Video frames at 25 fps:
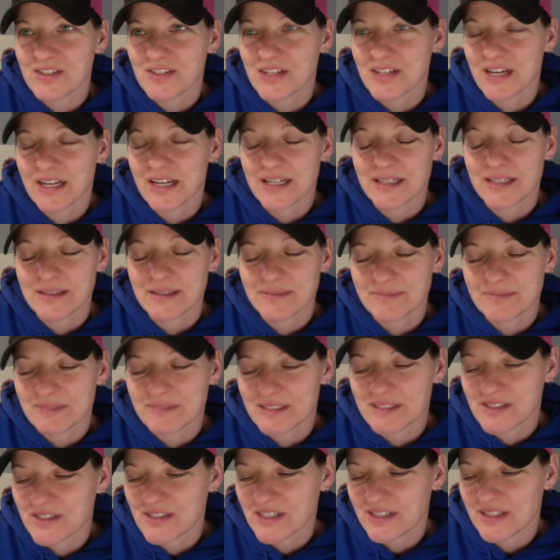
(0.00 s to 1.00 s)
not
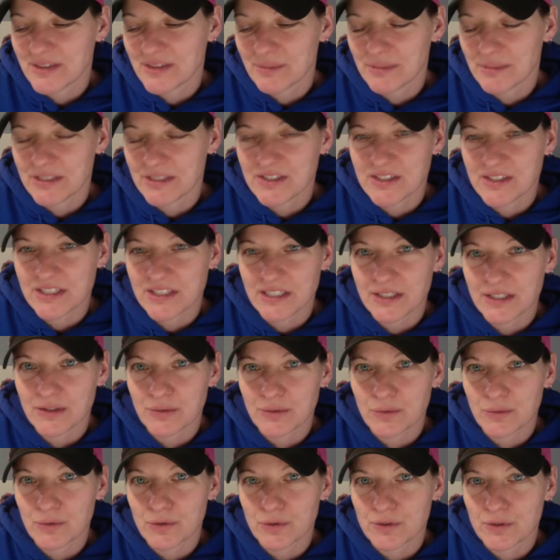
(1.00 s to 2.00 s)
the best thing in
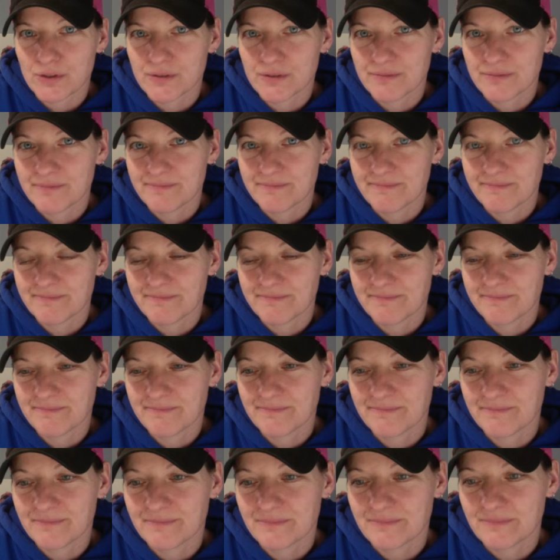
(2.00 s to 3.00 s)
the world.
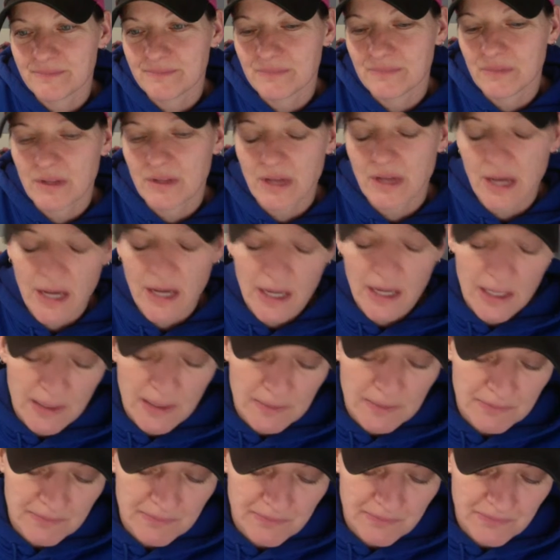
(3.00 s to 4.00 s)

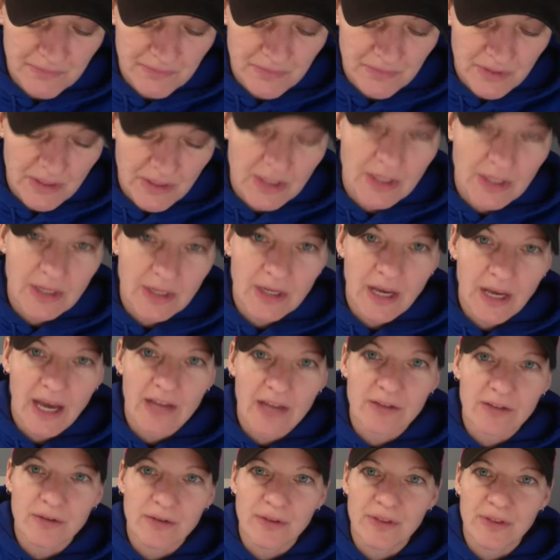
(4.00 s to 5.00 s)

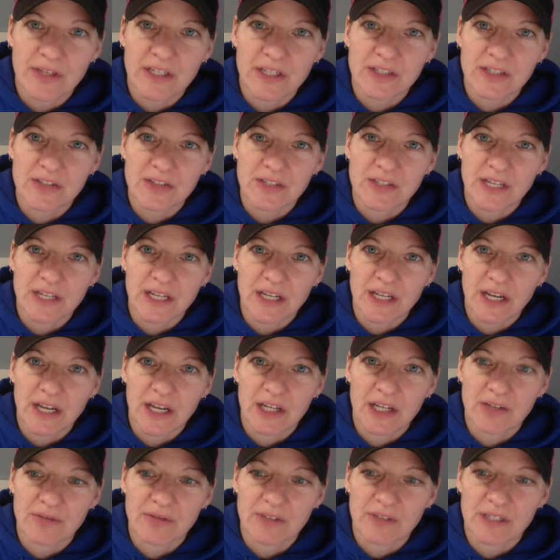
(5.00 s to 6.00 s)
Other things that
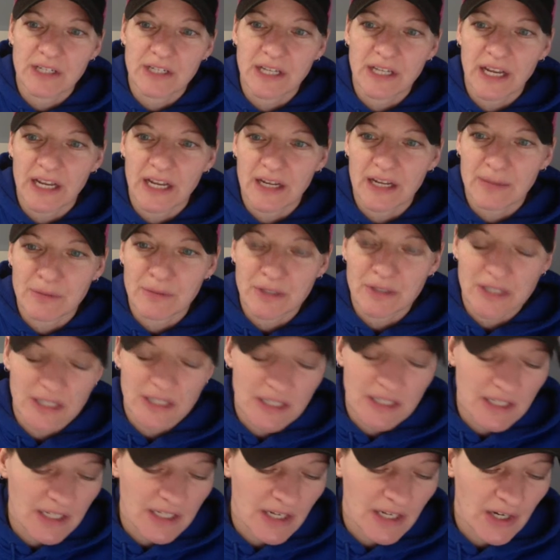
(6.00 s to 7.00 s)
kind of indicate, I'm looking
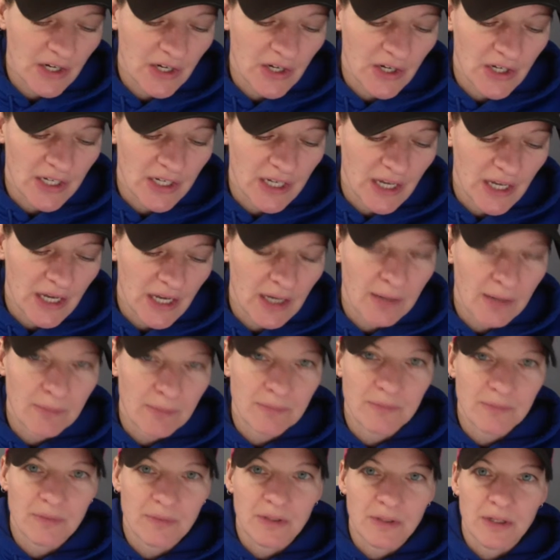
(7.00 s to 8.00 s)
at
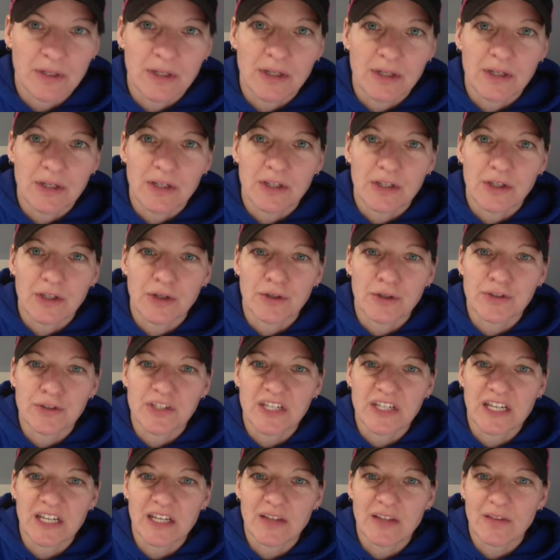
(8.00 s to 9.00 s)
Karen, your
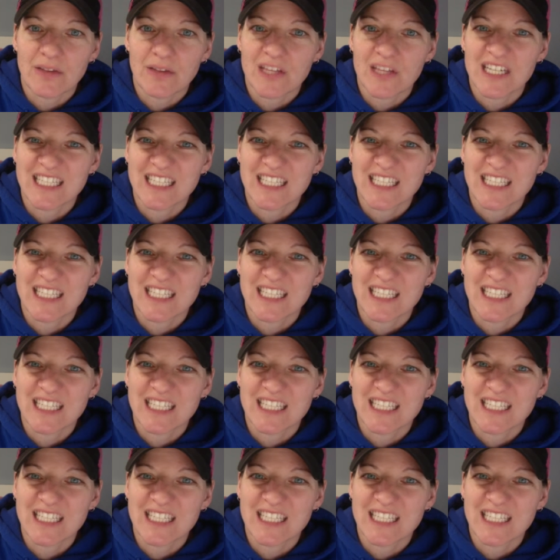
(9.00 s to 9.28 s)
teeth